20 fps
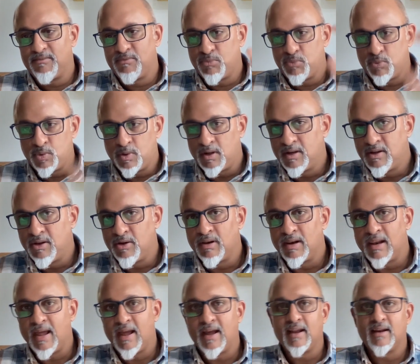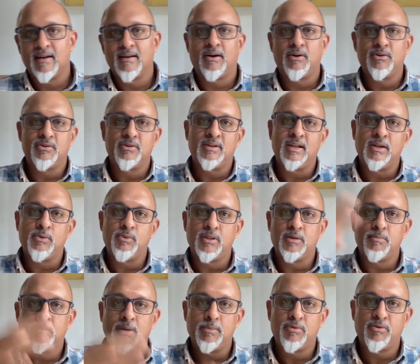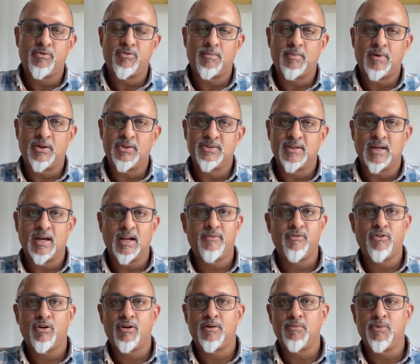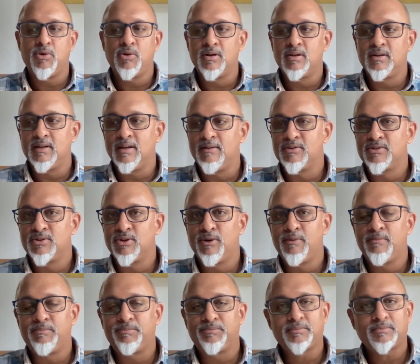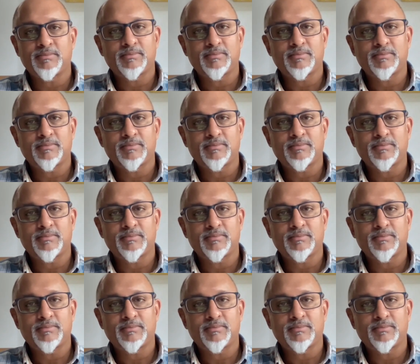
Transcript: work your land, how to deal with the people from outside of your community. So